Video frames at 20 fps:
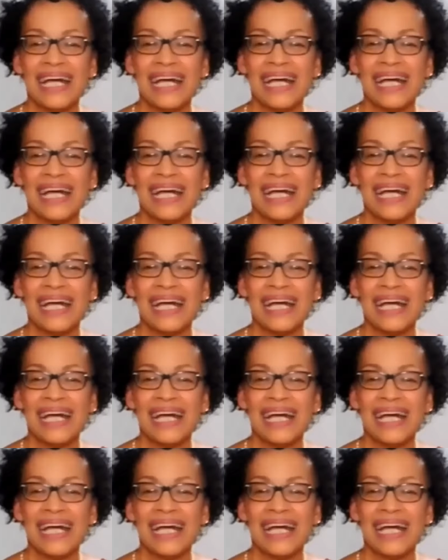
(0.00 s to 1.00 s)

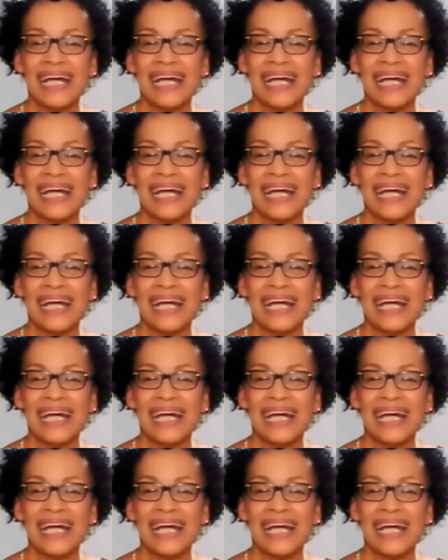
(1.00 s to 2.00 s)

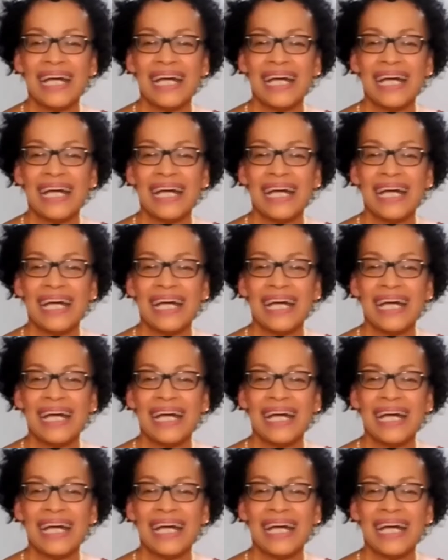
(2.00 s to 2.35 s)
(silence)